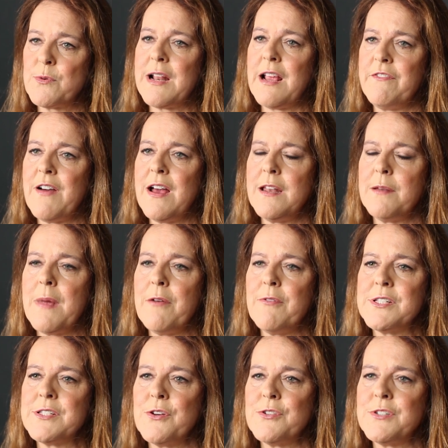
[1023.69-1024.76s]
what I find in my
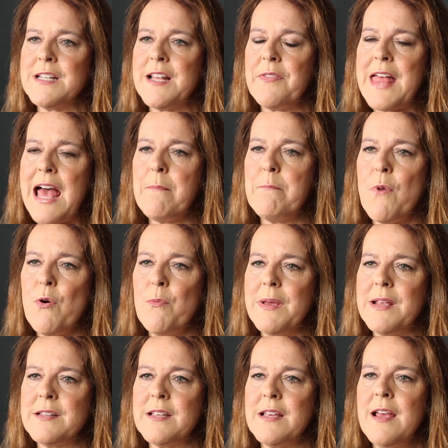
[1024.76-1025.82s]
research, that at that
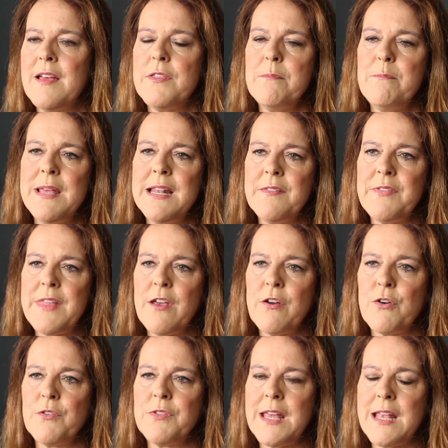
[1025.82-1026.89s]
moment, the minute they
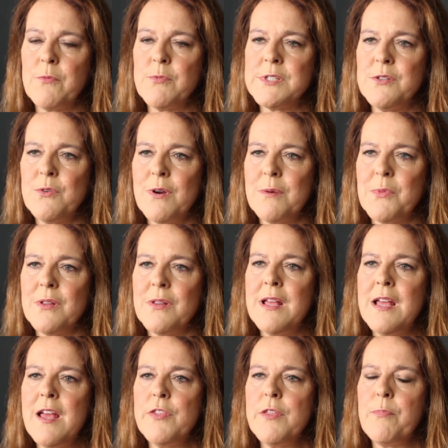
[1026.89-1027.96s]
heard that it was normal,
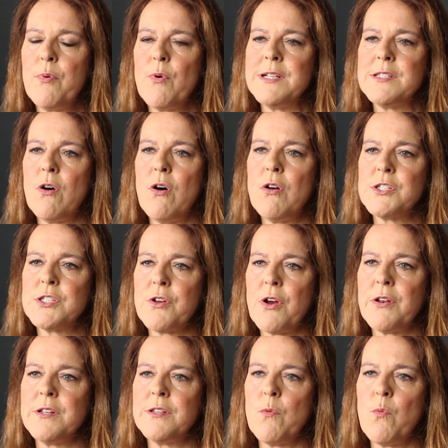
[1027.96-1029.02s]
the boys all
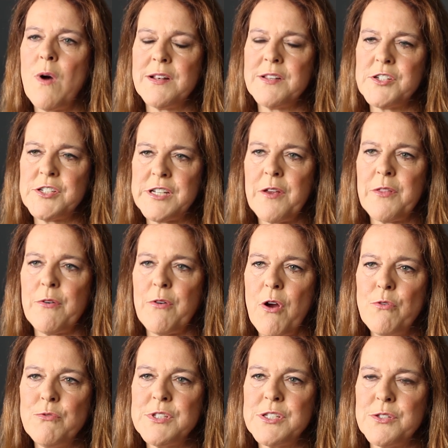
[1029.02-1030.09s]
started to want to share their
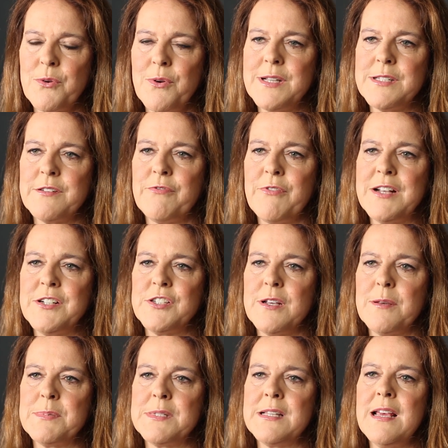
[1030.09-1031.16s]
own stories of
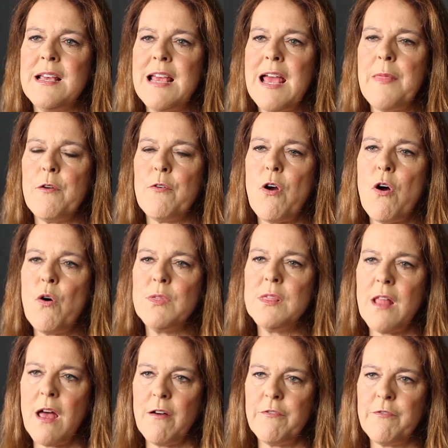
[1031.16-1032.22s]
friendships and their own
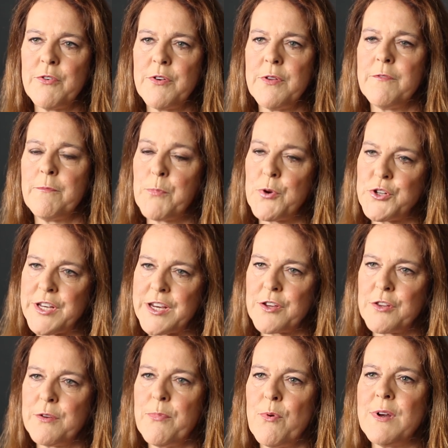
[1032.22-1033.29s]
love for
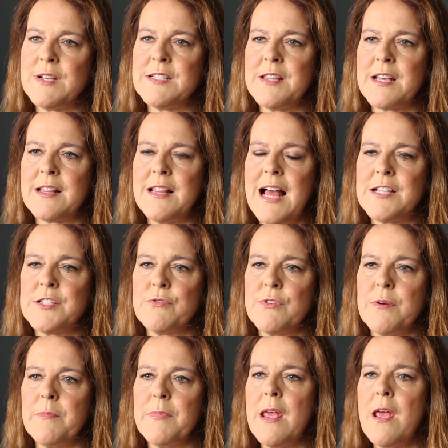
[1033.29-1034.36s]
particular boys in the classroom